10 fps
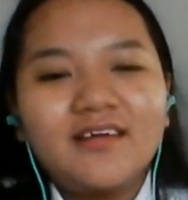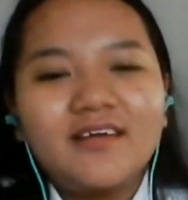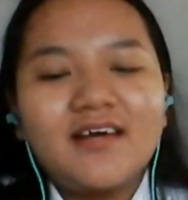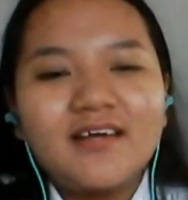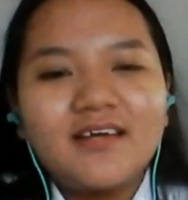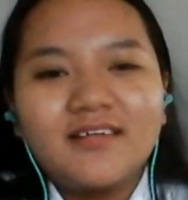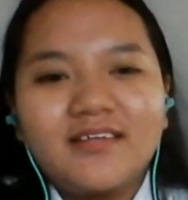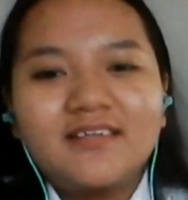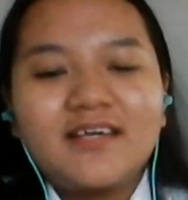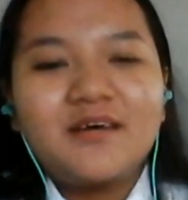
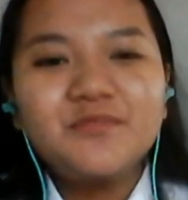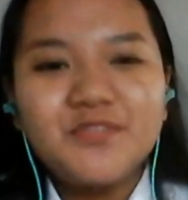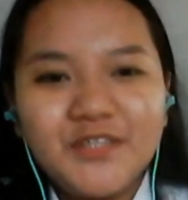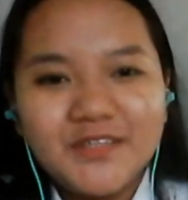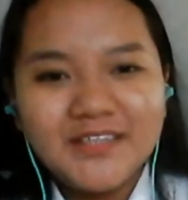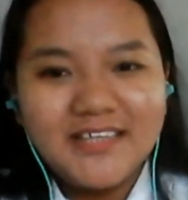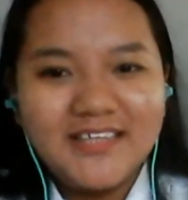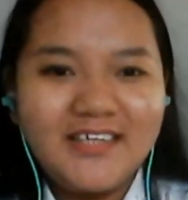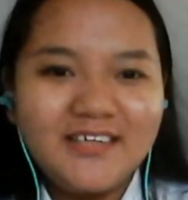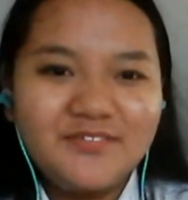come to your
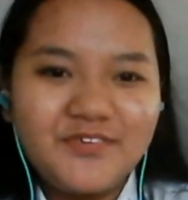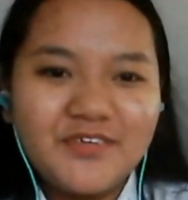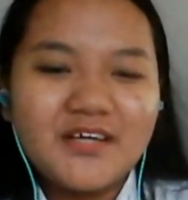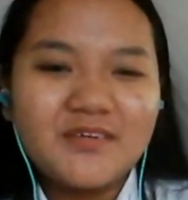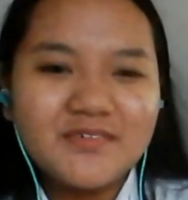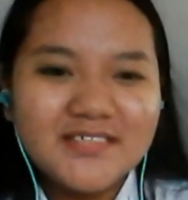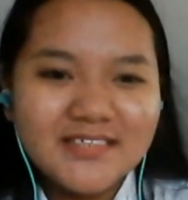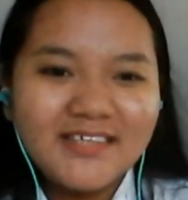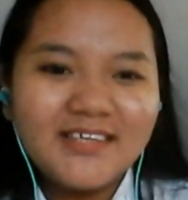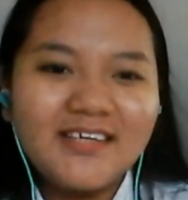clinic for
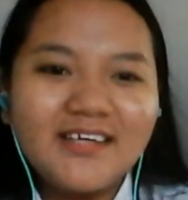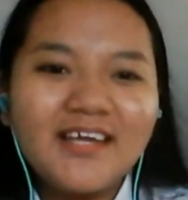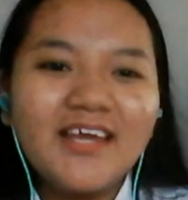counseling